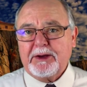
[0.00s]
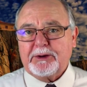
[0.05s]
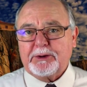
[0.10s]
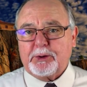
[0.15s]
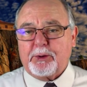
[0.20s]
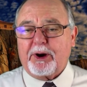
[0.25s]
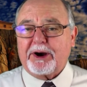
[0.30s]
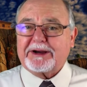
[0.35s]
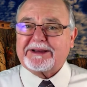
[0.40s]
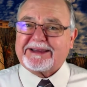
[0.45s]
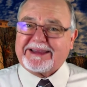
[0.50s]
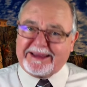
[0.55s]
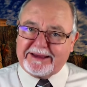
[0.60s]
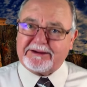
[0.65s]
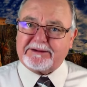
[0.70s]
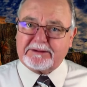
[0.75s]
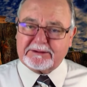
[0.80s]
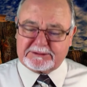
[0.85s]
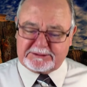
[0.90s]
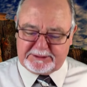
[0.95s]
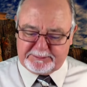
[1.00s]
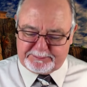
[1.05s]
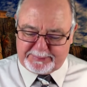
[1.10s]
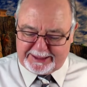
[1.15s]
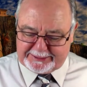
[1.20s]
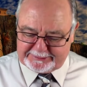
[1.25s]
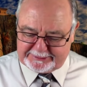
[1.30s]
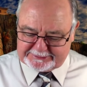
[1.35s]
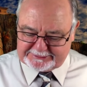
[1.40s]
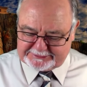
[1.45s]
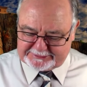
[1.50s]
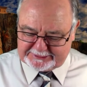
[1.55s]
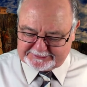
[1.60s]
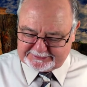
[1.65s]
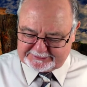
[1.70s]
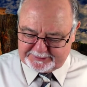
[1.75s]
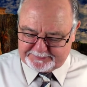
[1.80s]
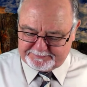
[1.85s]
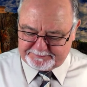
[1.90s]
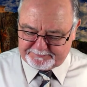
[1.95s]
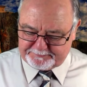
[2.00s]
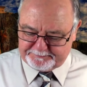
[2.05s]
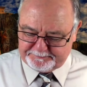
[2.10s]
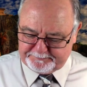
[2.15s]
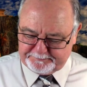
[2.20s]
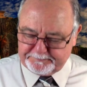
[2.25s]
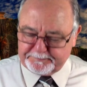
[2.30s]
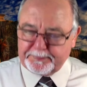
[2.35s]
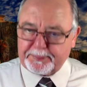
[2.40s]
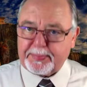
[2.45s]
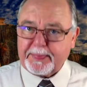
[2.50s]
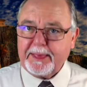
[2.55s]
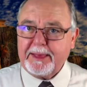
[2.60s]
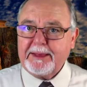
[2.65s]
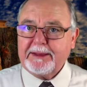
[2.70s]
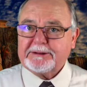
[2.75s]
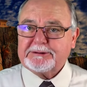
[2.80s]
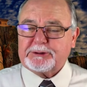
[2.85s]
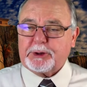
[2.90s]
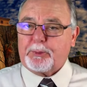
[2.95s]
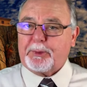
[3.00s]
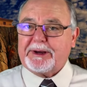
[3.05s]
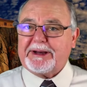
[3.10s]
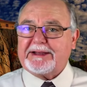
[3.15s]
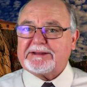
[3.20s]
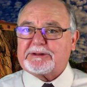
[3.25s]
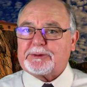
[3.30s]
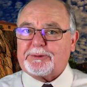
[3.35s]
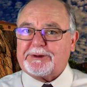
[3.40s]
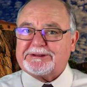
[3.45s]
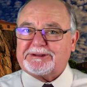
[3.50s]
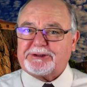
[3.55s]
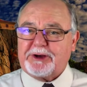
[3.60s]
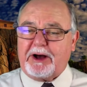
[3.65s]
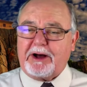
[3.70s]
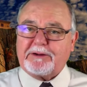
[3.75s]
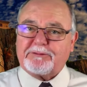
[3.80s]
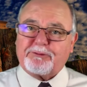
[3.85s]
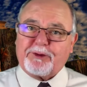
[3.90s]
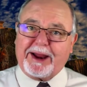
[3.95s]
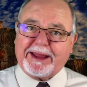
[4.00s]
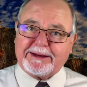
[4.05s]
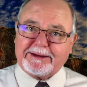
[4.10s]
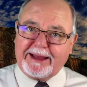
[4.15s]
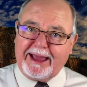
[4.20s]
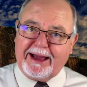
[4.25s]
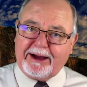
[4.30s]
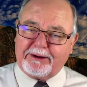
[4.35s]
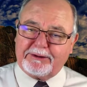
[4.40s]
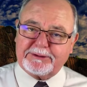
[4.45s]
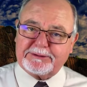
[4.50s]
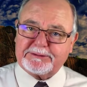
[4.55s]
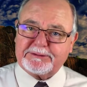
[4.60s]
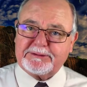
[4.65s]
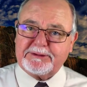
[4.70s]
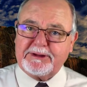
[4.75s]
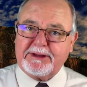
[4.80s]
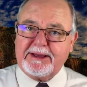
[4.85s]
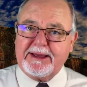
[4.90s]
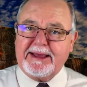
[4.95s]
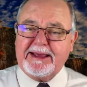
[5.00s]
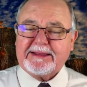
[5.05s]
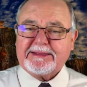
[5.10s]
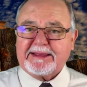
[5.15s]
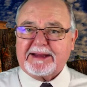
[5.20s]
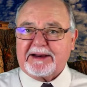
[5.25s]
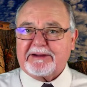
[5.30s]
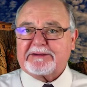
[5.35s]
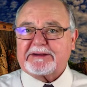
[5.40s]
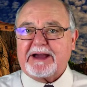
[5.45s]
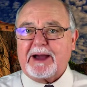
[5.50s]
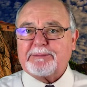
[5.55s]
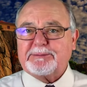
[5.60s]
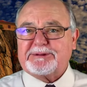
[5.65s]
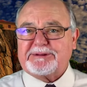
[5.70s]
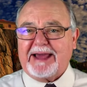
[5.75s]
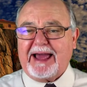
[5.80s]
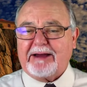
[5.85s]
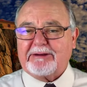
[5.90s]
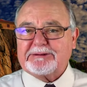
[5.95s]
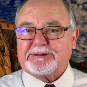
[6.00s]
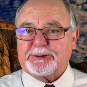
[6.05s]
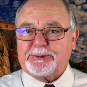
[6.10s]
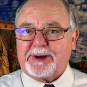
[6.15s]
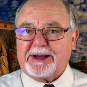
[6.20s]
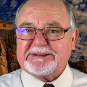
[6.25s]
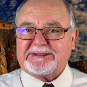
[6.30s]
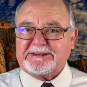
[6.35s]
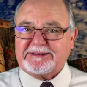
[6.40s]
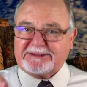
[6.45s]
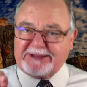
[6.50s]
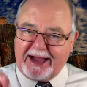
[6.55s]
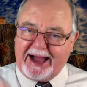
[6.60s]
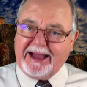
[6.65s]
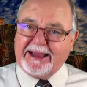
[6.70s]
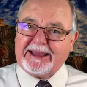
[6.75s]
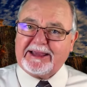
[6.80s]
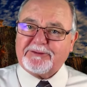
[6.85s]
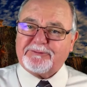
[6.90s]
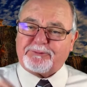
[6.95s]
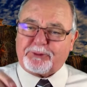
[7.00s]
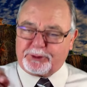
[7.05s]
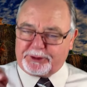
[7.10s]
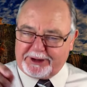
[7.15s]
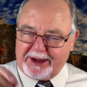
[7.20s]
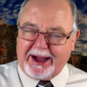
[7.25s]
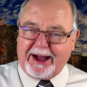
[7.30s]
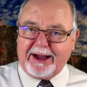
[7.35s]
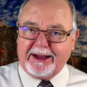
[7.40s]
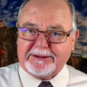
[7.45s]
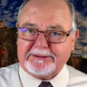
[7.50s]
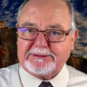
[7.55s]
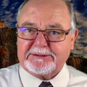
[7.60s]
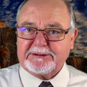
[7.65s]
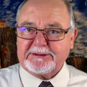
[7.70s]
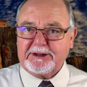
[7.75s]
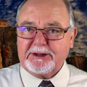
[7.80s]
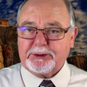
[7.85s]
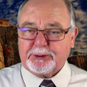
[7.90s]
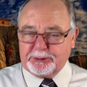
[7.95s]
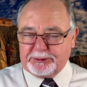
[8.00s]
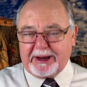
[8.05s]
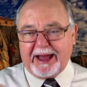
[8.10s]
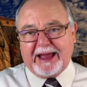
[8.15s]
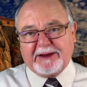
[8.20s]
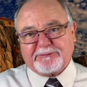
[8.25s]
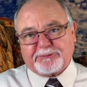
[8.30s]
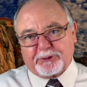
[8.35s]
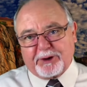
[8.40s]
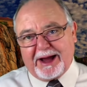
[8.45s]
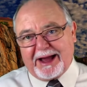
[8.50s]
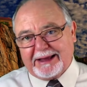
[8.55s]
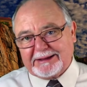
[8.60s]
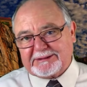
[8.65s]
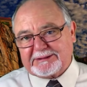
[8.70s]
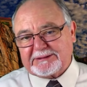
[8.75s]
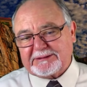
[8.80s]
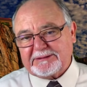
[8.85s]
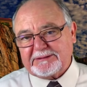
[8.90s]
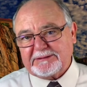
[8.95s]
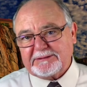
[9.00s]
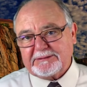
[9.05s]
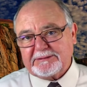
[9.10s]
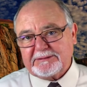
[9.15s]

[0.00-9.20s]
who are killed by this system? So we need to resolve right now that it comes down to us dying for God, who died for us,